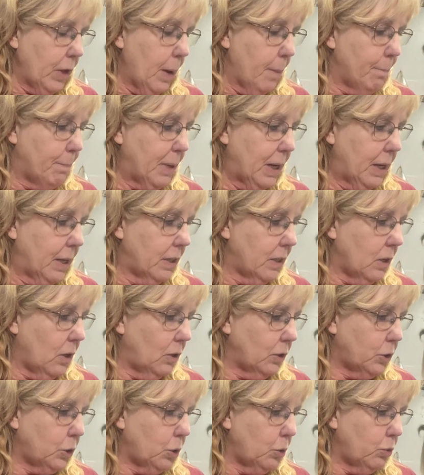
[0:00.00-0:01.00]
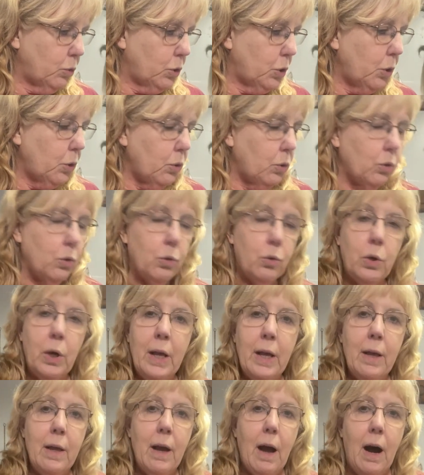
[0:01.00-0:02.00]
But also too,
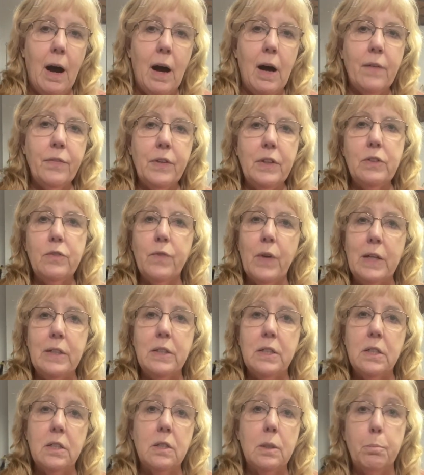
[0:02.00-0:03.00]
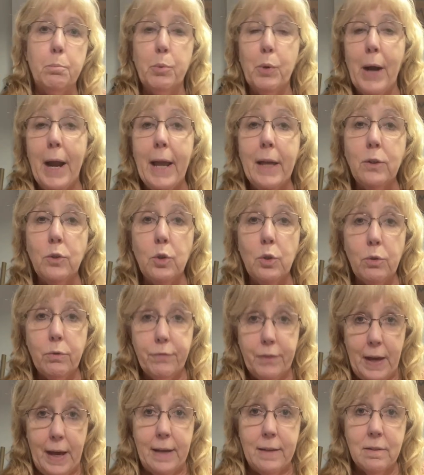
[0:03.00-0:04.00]
on this vest, it's a brand new
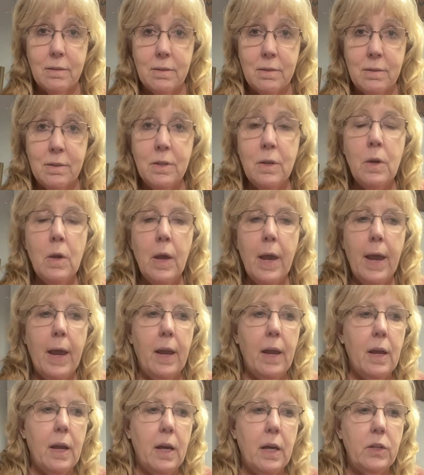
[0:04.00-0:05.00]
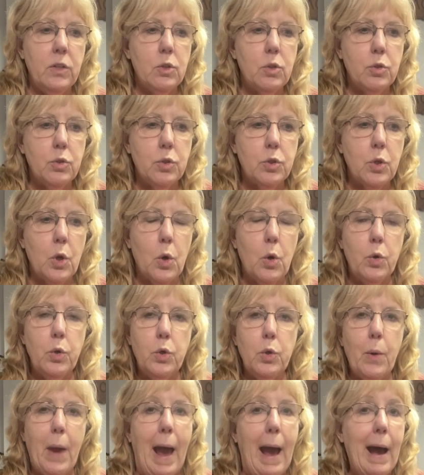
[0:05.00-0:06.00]
vest. And so
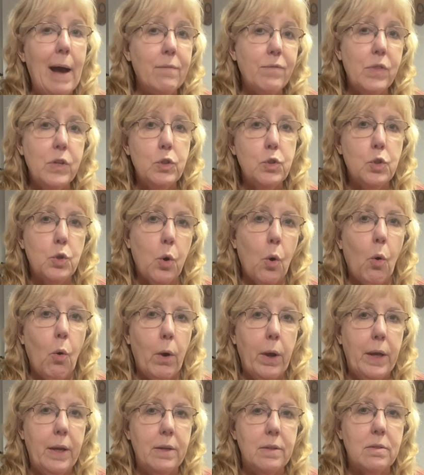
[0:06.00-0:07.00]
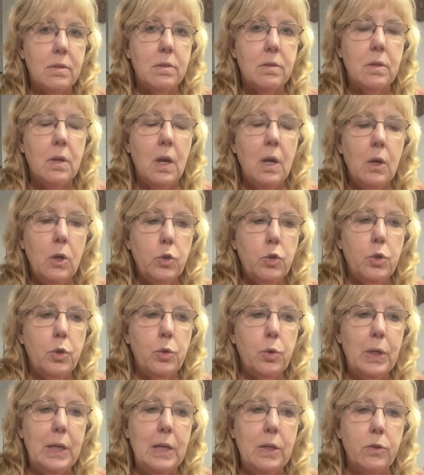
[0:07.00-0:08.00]
you have the choice
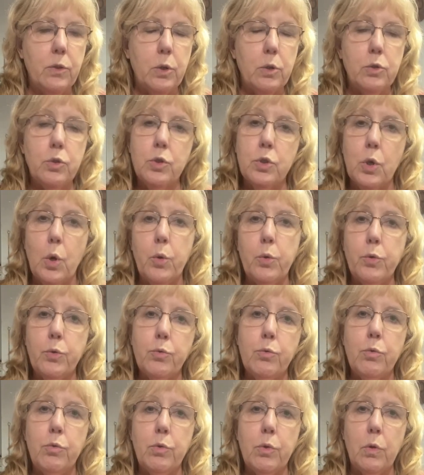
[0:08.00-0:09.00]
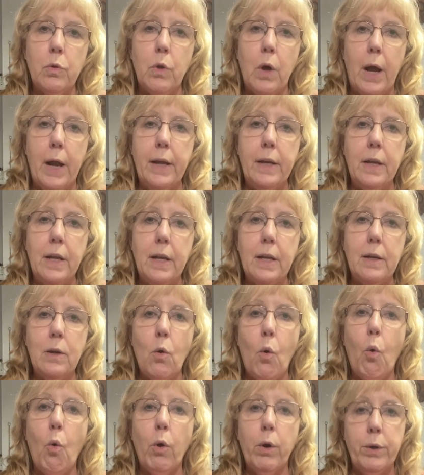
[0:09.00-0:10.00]
to either sew through the lining
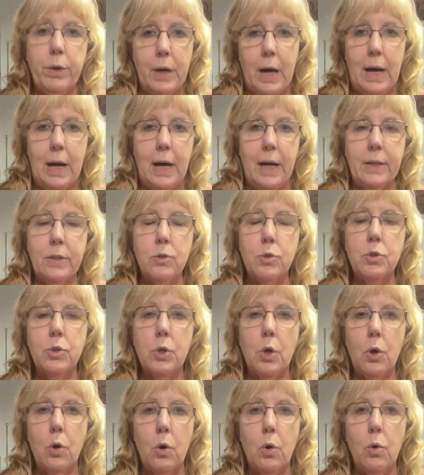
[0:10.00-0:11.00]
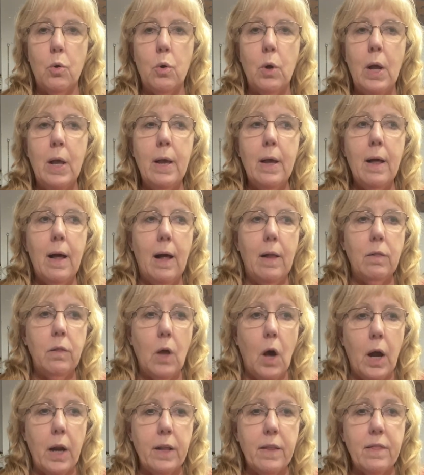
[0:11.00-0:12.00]
or not. So a
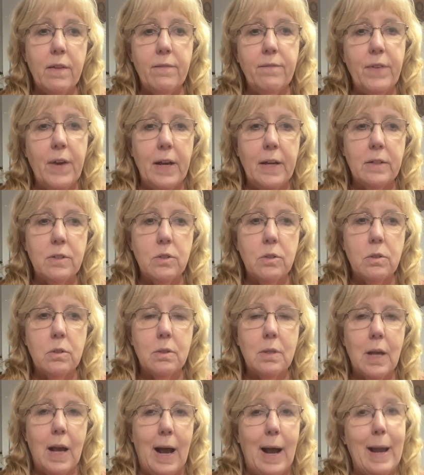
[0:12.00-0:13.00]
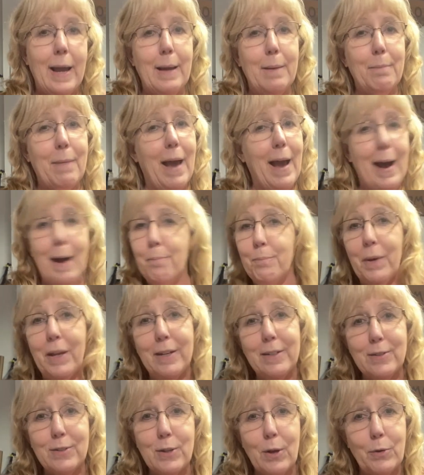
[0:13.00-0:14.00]
lot of the vests, I am happy
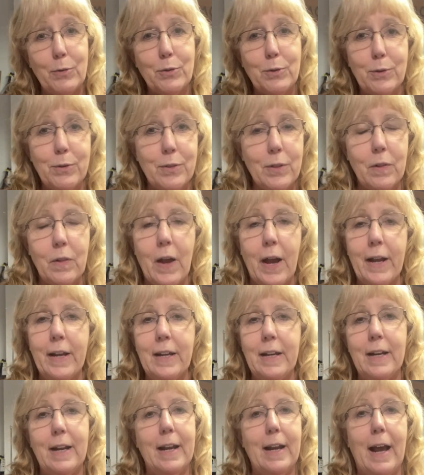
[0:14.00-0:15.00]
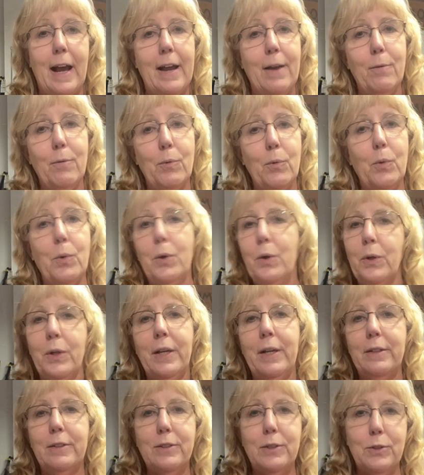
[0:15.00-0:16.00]
to sew through the lining, and I
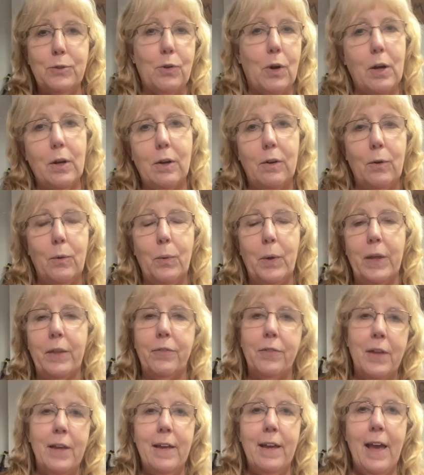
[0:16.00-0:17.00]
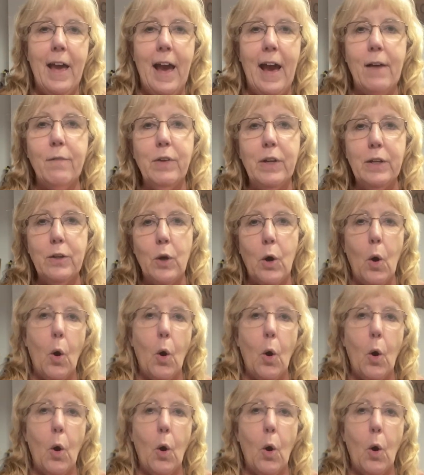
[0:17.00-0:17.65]
really struggle with having to